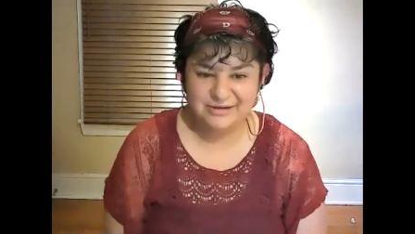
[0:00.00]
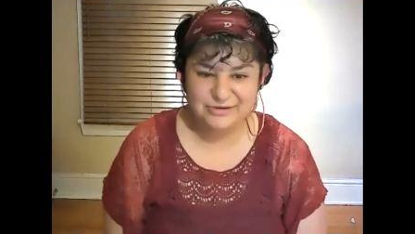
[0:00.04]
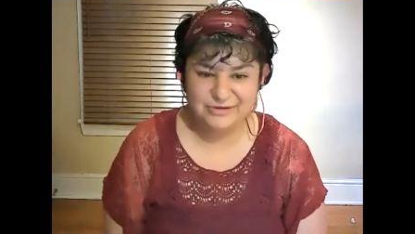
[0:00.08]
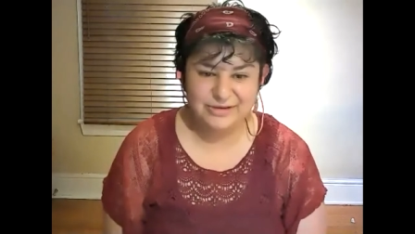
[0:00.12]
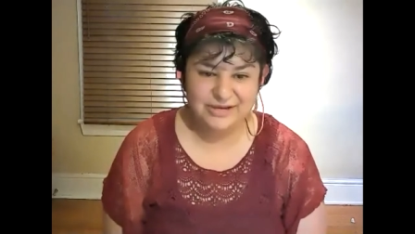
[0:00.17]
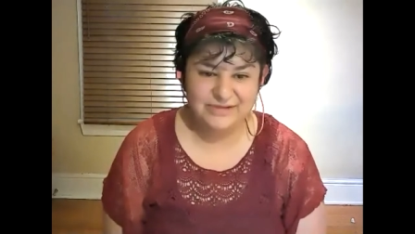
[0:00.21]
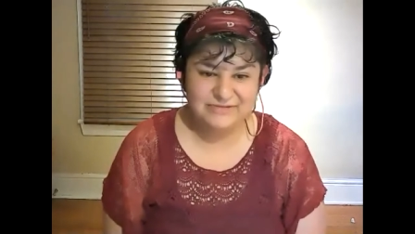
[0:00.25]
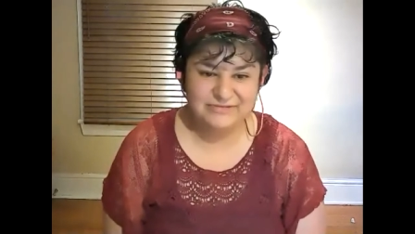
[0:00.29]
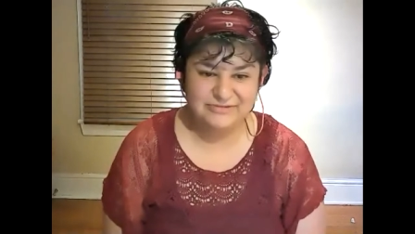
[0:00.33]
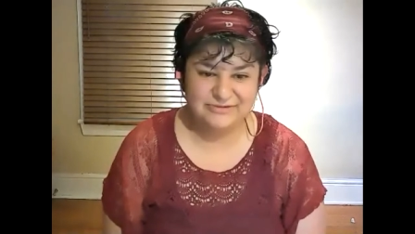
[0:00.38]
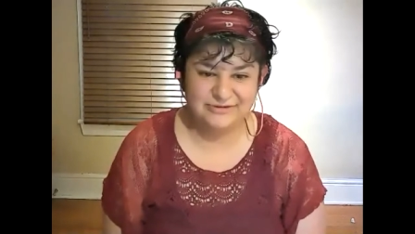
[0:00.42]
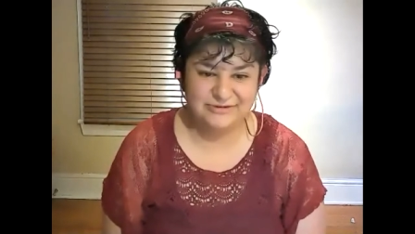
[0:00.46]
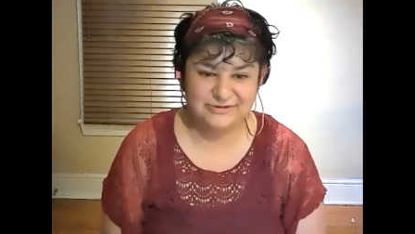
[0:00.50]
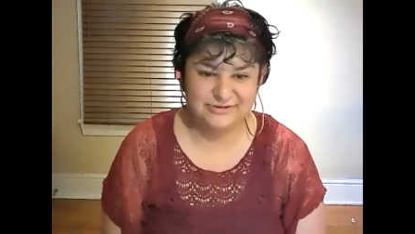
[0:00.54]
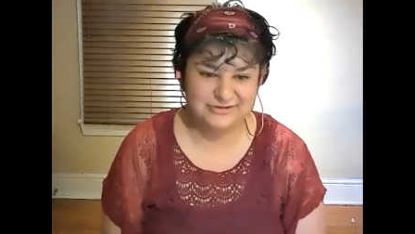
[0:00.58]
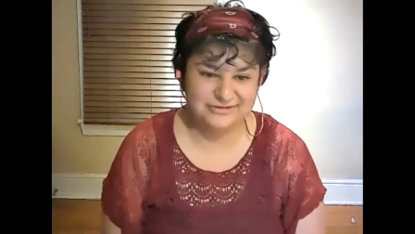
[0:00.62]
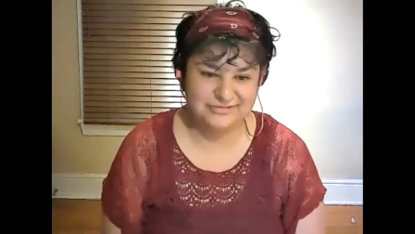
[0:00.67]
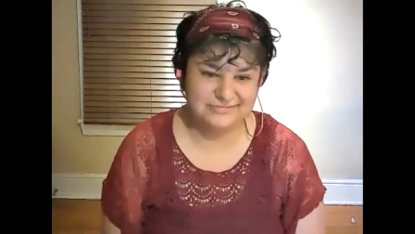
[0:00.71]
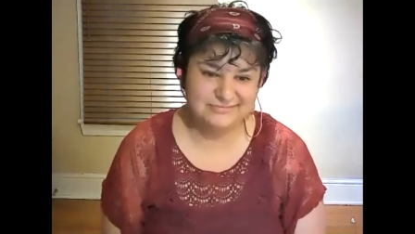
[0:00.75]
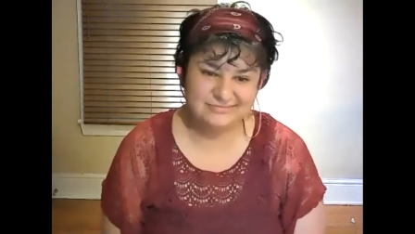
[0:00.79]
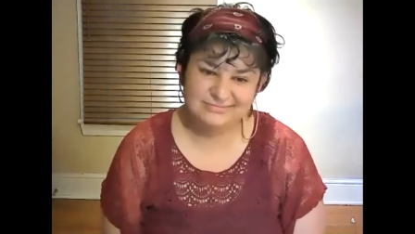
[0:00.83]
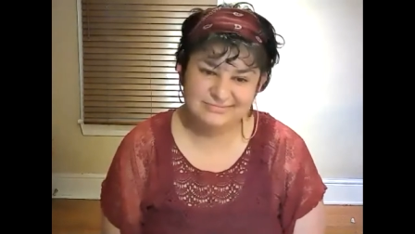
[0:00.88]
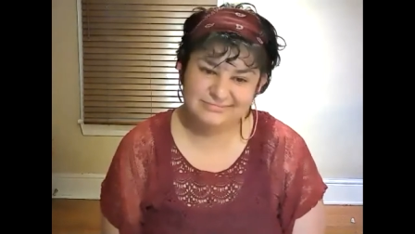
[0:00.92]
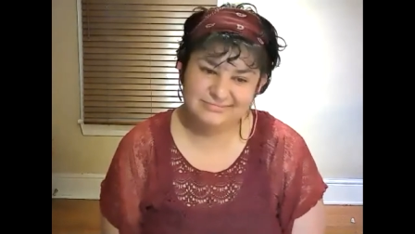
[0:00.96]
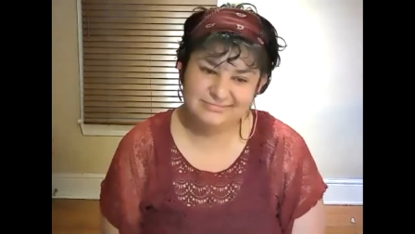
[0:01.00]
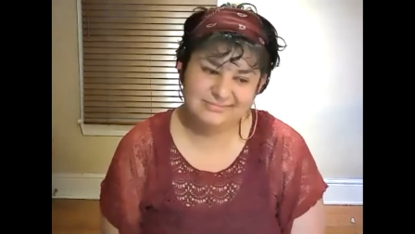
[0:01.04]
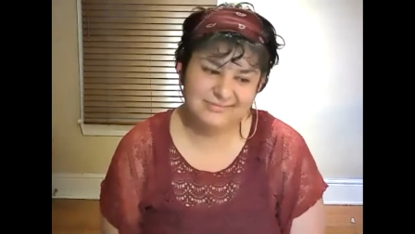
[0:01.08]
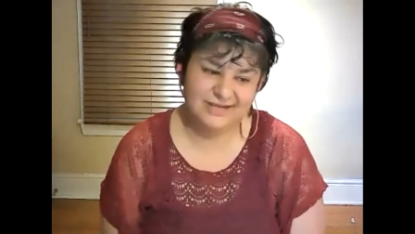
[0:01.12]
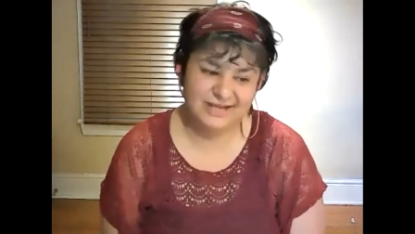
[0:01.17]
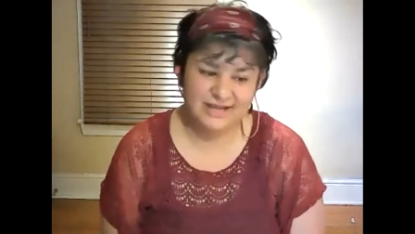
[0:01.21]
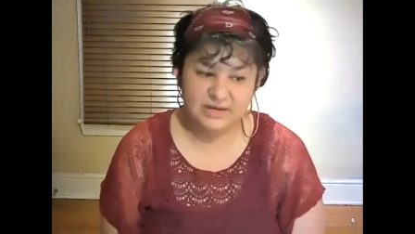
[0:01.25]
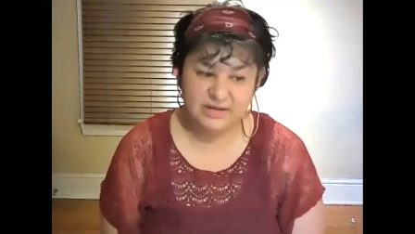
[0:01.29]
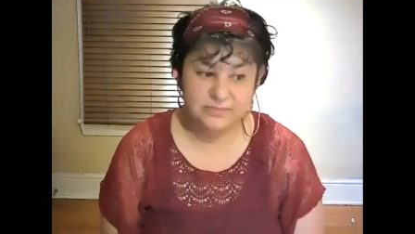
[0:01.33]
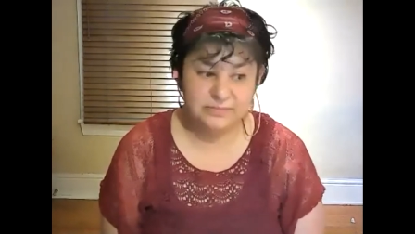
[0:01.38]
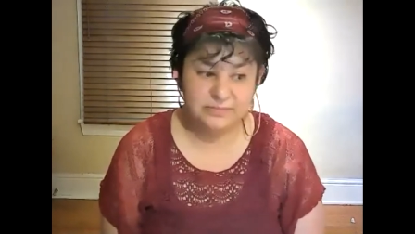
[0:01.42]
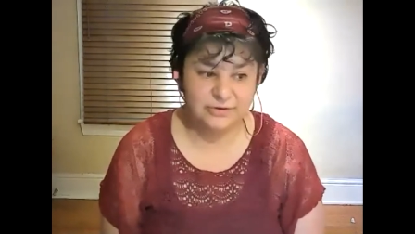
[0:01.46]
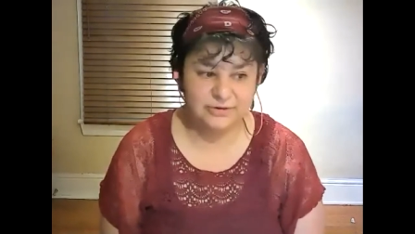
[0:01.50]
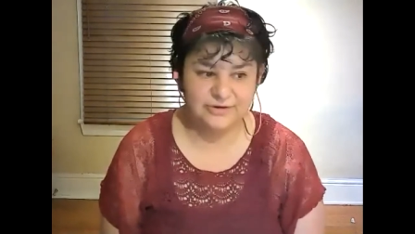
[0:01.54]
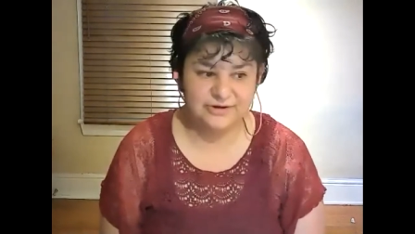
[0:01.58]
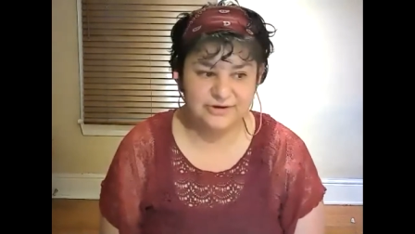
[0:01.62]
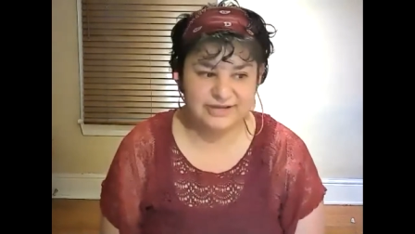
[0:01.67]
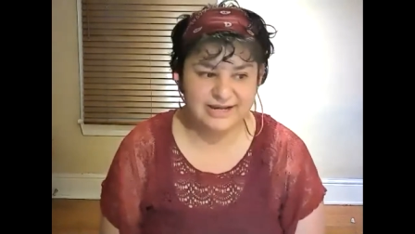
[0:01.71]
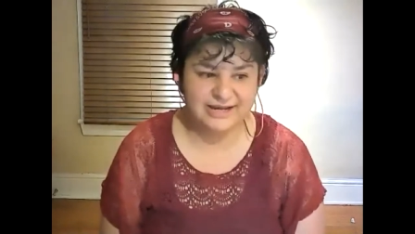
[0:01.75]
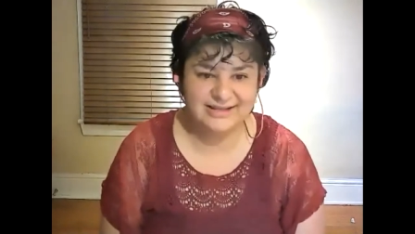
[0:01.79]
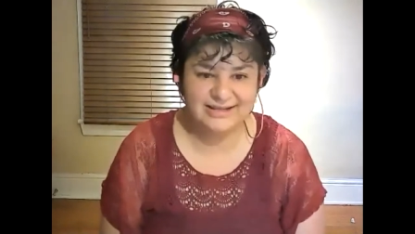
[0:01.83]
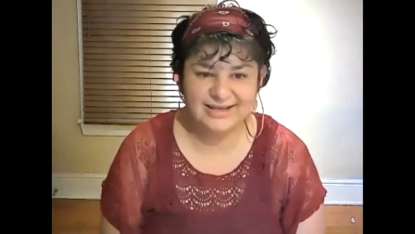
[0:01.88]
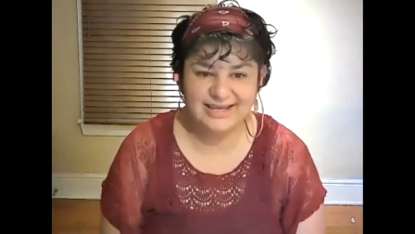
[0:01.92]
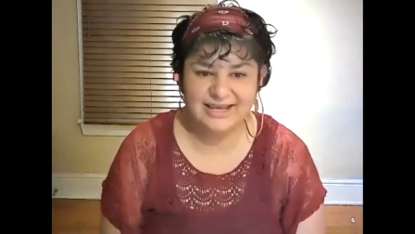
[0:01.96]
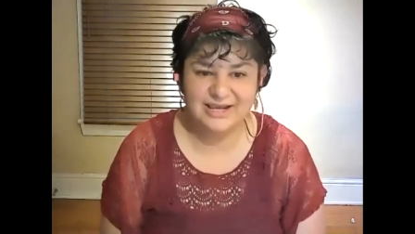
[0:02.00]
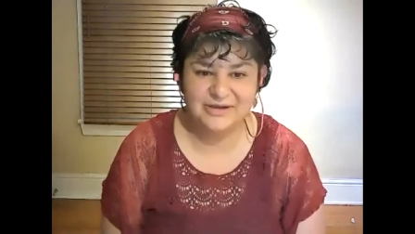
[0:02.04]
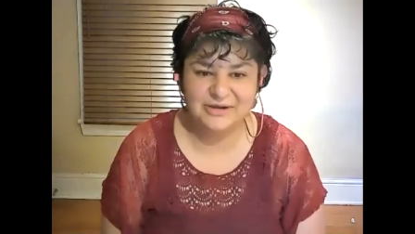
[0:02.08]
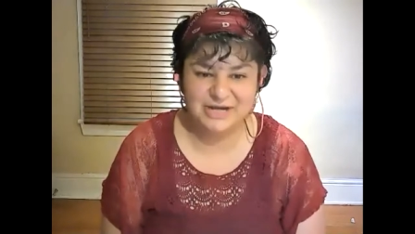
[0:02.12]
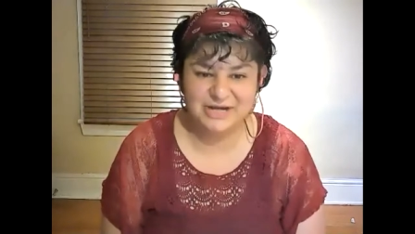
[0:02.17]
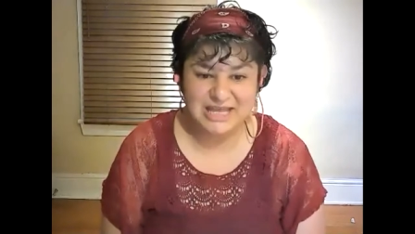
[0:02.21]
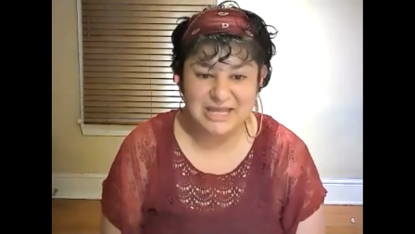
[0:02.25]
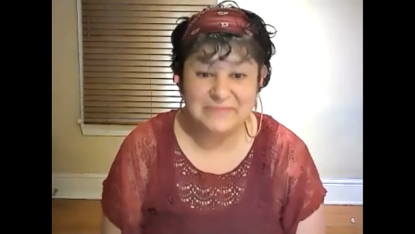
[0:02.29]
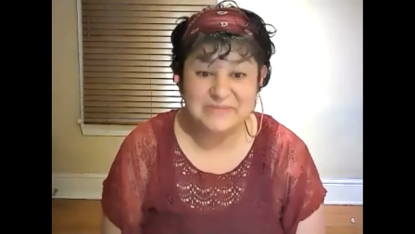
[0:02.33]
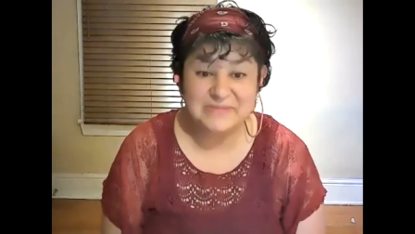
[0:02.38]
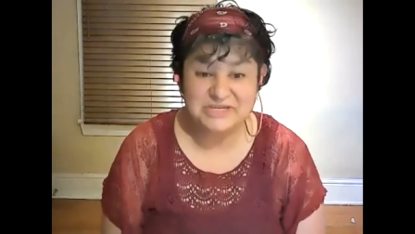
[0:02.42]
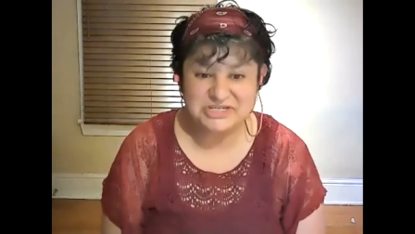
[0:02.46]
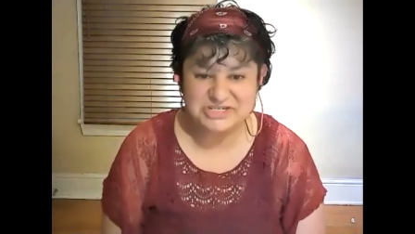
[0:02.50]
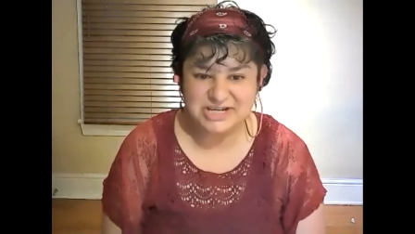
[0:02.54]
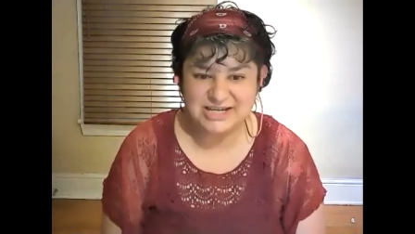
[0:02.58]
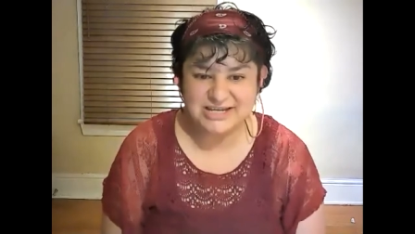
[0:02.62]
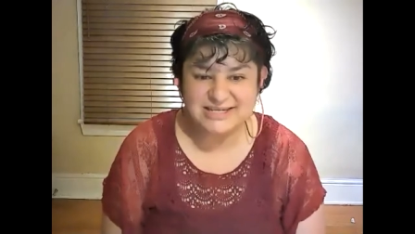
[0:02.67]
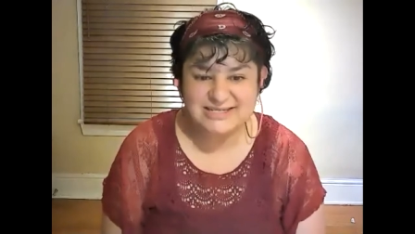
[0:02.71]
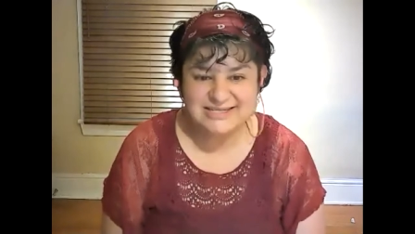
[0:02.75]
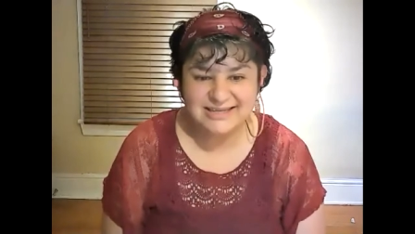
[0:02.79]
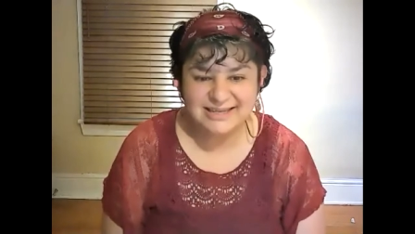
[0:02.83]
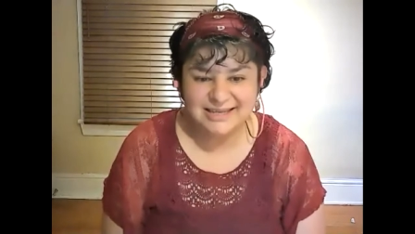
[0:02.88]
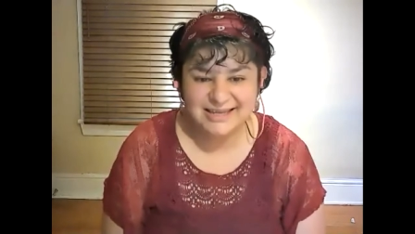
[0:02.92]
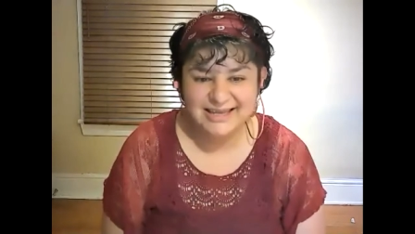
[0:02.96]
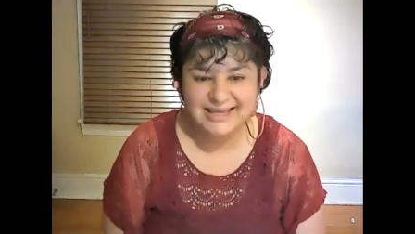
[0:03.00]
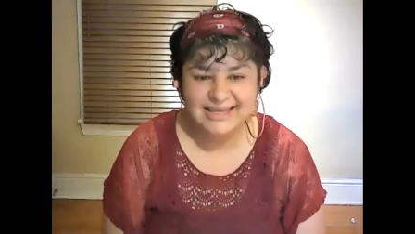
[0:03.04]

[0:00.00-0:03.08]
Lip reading: getting bored and clicking on images